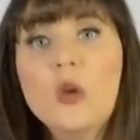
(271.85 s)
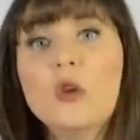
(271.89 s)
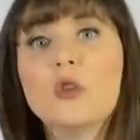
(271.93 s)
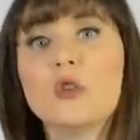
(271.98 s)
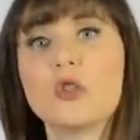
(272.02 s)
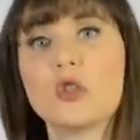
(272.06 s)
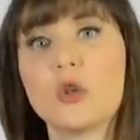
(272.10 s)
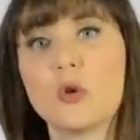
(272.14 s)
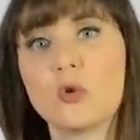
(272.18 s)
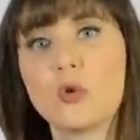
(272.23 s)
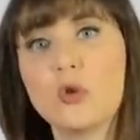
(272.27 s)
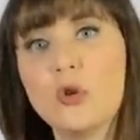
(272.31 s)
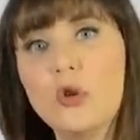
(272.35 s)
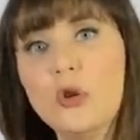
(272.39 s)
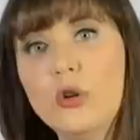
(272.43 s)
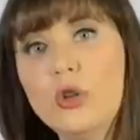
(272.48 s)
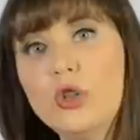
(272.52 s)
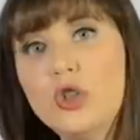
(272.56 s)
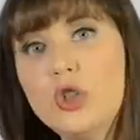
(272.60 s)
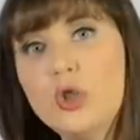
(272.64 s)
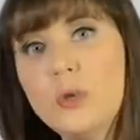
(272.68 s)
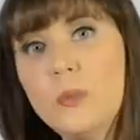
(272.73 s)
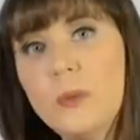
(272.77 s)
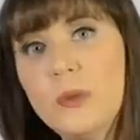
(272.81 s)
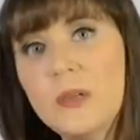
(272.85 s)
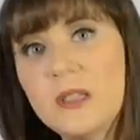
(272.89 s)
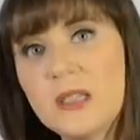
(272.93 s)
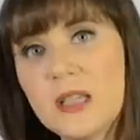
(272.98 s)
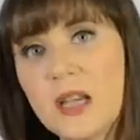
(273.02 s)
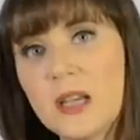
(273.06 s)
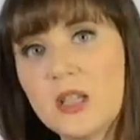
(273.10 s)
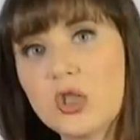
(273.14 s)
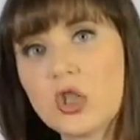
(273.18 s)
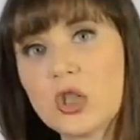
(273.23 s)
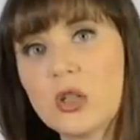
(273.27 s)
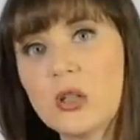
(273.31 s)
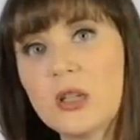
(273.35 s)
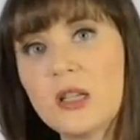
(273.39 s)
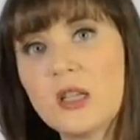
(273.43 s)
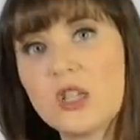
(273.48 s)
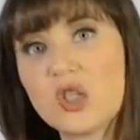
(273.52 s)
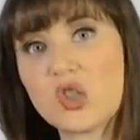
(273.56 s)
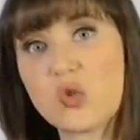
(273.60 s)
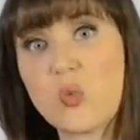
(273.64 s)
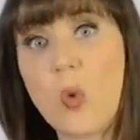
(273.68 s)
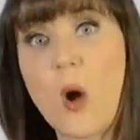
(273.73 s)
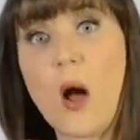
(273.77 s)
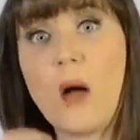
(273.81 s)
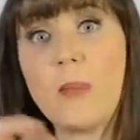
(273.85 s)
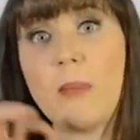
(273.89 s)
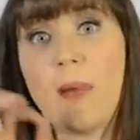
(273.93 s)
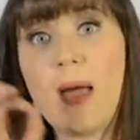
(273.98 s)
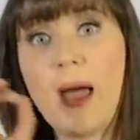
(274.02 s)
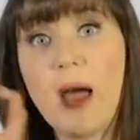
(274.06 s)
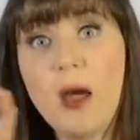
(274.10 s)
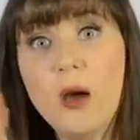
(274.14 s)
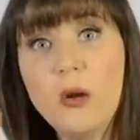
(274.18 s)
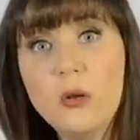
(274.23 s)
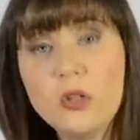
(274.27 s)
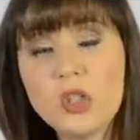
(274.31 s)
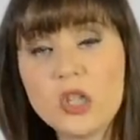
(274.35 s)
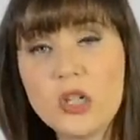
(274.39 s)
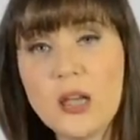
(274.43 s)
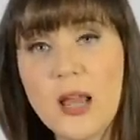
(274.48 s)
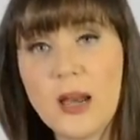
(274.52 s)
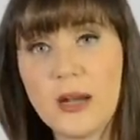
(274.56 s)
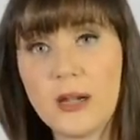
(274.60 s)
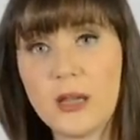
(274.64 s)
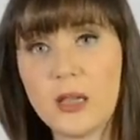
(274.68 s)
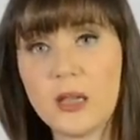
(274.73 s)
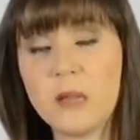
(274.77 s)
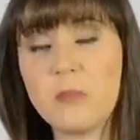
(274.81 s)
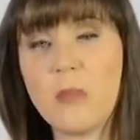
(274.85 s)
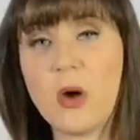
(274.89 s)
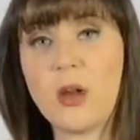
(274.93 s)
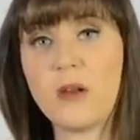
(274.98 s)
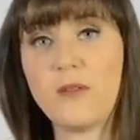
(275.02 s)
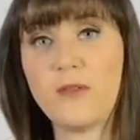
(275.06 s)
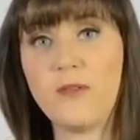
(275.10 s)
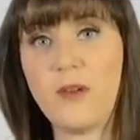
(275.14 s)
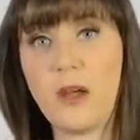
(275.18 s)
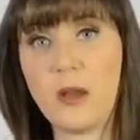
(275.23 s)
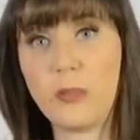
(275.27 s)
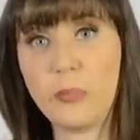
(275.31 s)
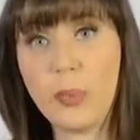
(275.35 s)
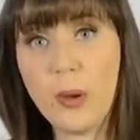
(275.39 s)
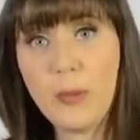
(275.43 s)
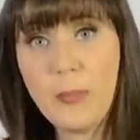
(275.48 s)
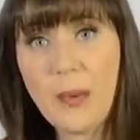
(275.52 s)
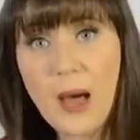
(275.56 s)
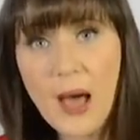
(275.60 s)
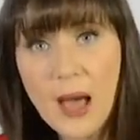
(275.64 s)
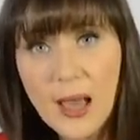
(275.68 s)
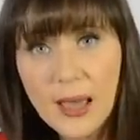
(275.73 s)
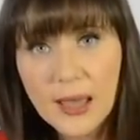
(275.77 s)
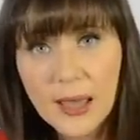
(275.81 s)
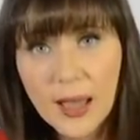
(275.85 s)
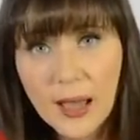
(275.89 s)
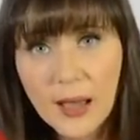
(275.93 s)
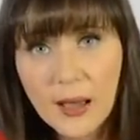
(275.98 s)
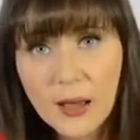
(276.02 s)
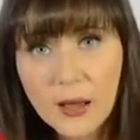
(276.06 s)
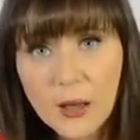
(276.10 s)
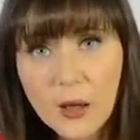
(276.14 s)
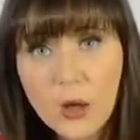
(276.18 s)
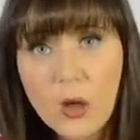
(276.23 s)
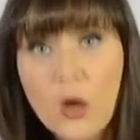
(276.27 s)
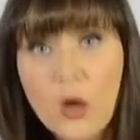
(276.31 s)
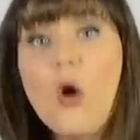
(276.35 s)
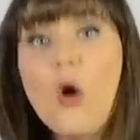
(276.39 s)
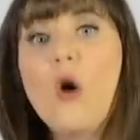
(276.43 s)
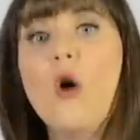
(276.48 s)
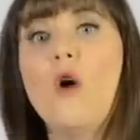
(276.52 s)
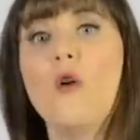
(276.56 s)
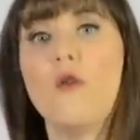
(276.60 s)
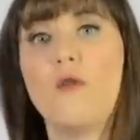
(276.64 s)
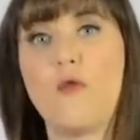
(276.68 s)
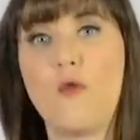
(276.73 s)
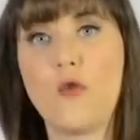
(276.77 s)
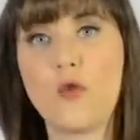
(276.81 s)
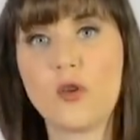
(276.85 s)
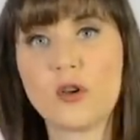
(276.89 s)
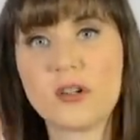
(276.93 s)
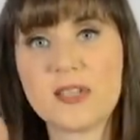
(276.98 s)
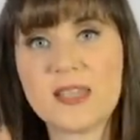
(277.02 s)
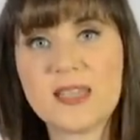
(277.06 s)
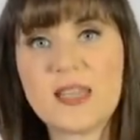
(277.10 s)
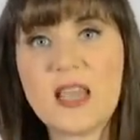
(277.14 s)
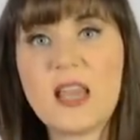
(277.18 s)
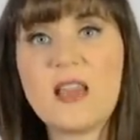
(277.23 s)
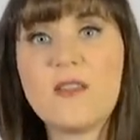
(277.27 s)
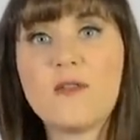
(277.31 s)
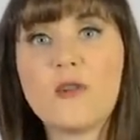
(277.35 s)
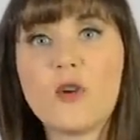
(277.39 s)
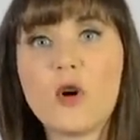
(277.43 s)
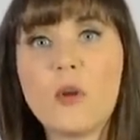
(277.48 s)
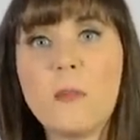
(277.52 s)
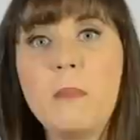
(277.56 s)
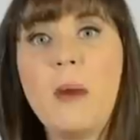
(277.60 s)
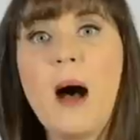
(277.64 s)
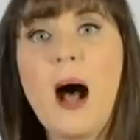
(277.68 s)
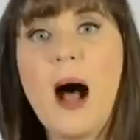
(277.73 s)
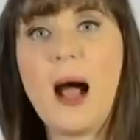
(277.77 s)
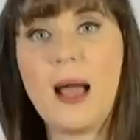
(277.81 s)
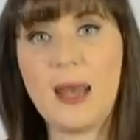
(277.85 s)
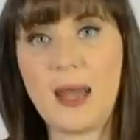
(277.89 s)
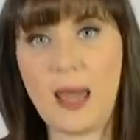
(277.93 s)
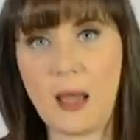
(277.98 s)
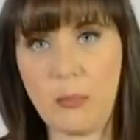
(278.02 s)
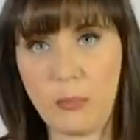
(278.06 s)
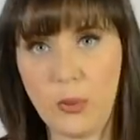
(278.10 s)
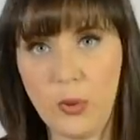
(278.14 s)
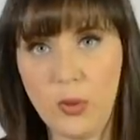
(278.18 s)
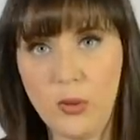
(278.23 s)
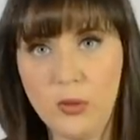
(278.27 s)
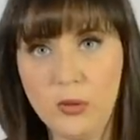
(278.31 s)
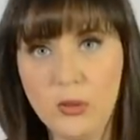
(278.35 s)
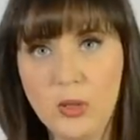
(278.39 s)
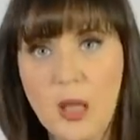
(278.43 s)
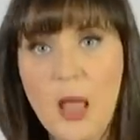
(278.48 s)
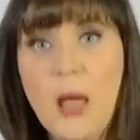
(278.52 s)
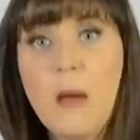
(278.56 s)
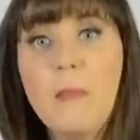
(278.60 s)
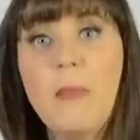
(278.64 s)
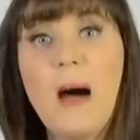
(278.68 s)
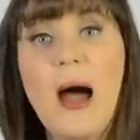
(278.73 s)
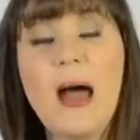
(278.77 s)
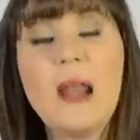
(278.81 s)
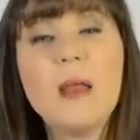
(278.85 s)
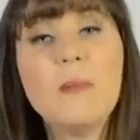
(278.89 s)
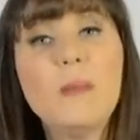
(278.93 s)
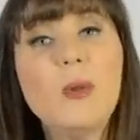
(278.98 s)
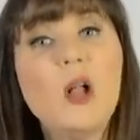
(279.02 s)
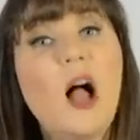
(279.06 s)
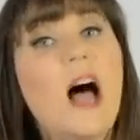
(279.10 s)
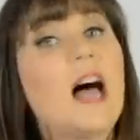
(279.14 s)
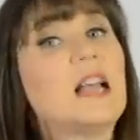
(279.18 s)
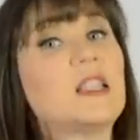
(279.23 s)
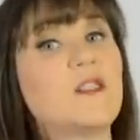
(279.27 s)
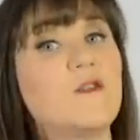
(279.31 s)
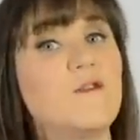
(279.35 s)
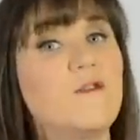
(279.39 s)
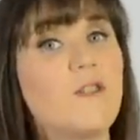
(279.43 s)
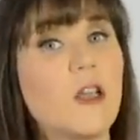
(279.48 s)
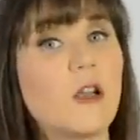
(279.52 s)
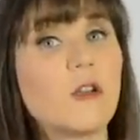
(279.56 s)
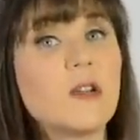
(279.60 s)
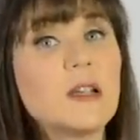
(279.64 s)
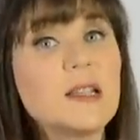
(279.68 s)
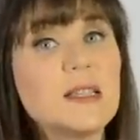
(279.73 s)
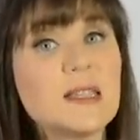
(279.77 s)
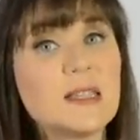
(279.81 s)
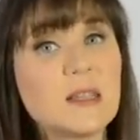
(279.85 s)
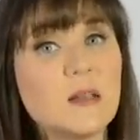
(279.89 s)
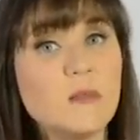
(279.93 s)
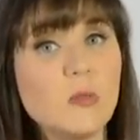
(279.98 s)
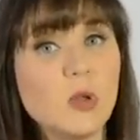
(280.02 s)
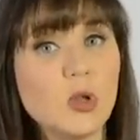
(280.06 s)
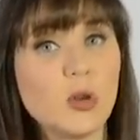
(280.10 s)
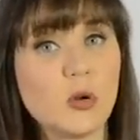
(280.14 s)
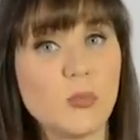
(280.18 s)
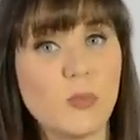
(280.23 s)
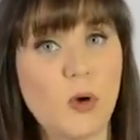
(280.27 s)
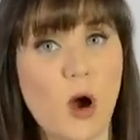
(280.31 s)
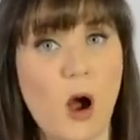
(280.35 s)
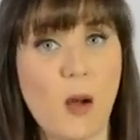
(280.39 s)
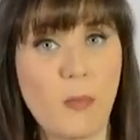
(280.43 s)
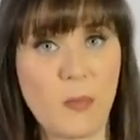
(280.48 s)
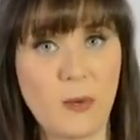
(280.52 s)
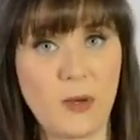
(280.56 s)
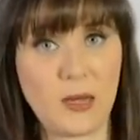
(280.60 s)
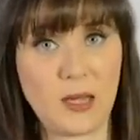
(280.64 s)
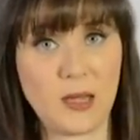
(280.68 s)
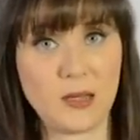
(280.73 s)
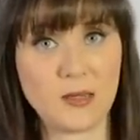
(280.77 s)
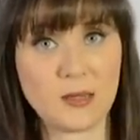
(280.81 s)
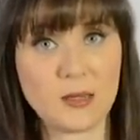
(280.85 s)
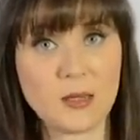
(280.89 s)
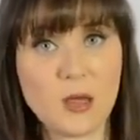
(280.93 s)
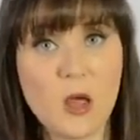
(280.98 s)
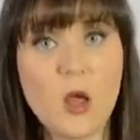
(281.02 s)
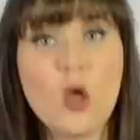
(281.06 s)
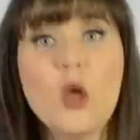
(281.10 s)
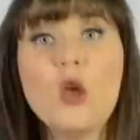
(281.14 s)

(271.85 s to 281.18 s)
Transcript: So could you potentially swap out genetically modified papaya for safer pineapple. Pineapple has very similar properties.